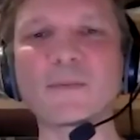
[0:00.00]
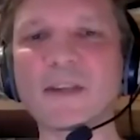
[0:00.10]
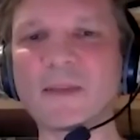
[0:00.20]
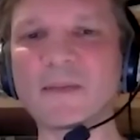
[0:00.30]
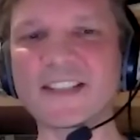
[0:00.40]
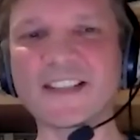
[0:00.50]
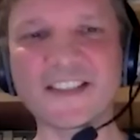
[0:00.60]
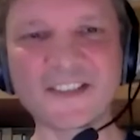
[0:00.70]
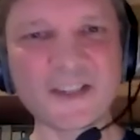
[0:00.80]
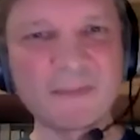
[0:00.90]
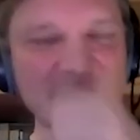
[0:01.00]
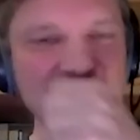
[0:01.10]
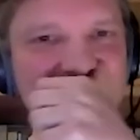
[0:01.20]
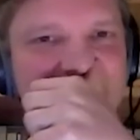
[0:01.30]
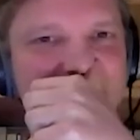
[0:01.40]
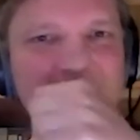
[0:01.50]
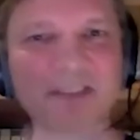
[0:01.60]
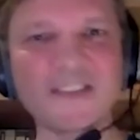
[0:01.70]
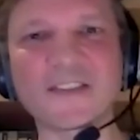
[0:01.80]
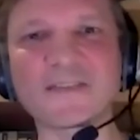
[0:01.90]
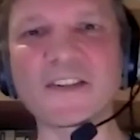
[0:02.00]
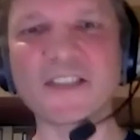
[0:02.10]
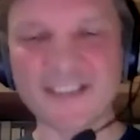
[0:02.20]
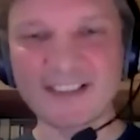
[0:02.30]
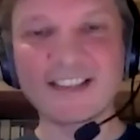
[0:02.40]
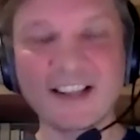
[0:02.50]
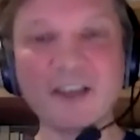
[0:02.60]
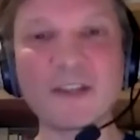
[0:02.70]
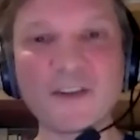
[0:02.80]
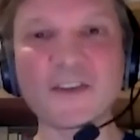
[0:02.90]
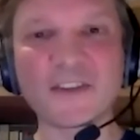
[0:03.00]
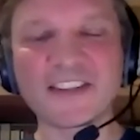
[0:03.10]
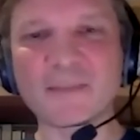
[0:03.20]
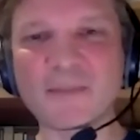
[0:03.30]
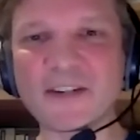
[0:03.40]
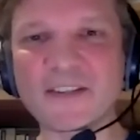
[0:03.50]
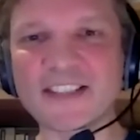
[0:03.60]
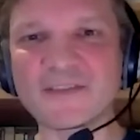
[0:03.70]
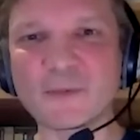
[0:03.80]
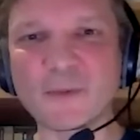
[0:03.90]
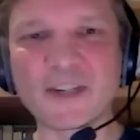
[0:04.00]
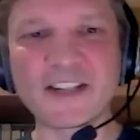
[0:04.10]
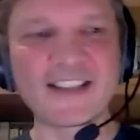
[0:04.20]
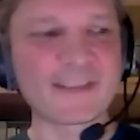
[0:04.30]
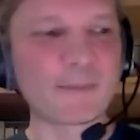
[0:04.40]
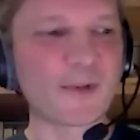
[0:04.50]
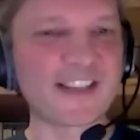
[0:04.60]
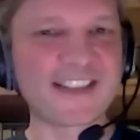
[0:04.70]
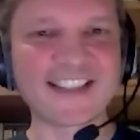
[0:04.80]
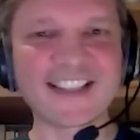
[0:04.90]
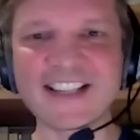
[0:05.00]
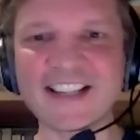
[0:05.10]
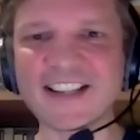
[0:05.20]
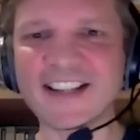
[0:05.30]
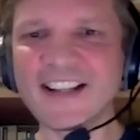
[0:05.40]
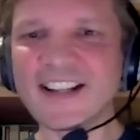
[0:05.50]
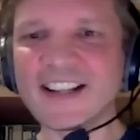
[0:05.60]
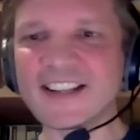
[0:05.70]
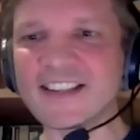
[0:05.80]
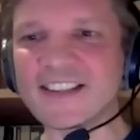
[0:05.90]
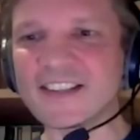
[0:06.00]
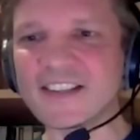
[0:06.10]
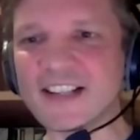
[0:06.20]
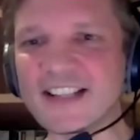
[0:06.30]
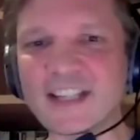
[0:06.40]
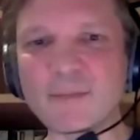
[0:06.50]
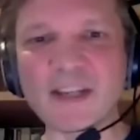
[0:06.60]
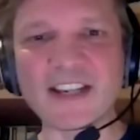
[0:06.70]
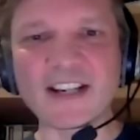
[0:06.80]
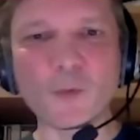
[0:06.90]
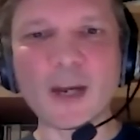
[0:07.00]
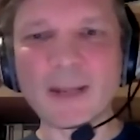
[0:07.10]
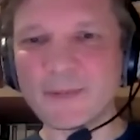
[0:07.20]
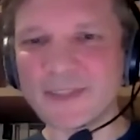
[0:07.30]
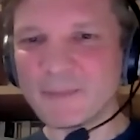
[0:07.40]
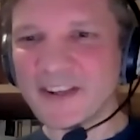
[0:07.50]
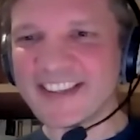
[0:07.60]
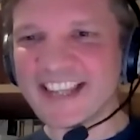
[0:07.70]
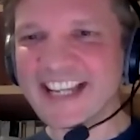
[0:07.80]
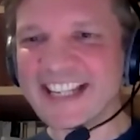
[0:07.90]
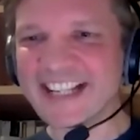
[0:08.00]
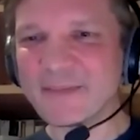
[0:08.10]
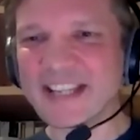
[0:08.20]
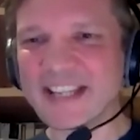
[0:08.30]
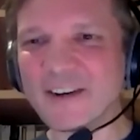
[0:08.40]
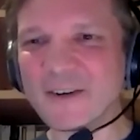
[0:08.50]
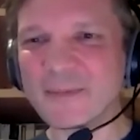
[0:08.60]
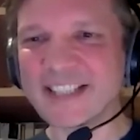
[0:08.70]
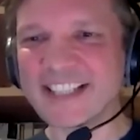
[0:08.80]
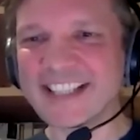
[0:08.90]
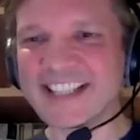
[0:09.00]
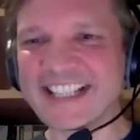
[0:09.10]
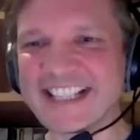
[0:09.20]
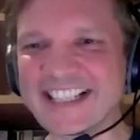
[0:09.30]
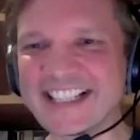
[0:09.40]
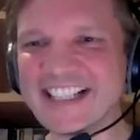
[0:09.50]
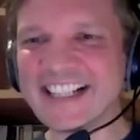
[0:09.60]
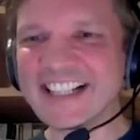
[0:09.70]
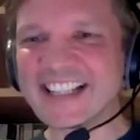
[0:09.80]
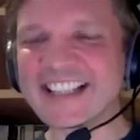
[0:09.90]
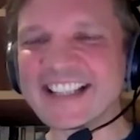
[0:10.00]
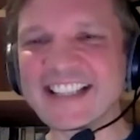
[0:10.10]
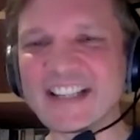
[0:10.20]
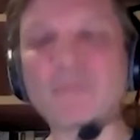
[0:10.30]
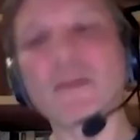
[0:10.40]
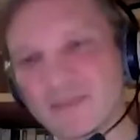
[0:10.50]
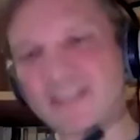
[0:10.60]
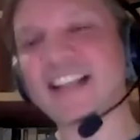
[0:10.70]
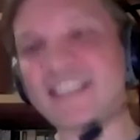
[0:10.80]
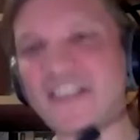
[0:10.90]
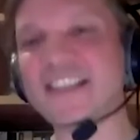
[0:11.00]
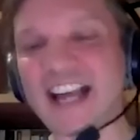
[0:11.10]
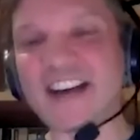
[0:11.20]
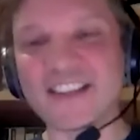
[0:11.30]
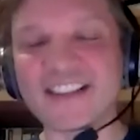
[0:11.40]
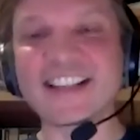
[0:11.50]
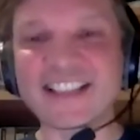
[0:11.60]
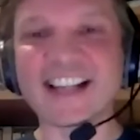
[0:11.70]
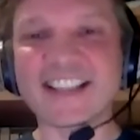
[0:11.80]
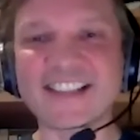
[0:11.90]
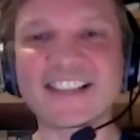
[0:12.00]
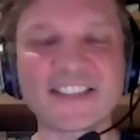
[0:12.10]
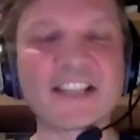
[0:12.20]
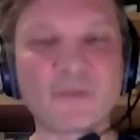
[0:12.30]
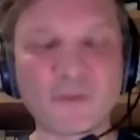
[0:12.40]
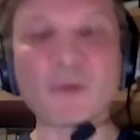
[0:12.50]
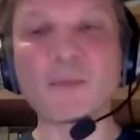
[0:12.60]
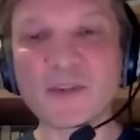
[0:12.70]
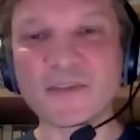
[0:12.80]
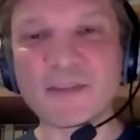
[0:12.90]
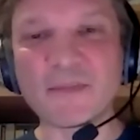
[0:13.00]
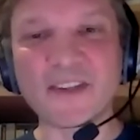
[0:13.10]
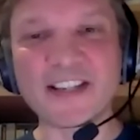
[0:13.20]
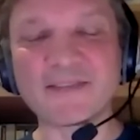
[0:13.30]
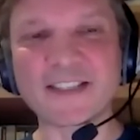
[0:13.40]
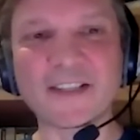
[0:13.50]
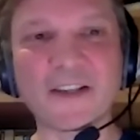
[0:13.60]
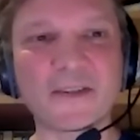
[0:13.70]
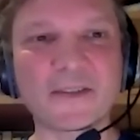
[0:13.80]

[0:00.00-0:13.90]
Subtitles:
a bit slightly dubious in this book that the first and the only other, I think, appearance of a woman in this book is the lady being whipped by the Arabs in the. It turns out that it is actually a scene from a movie, but even so,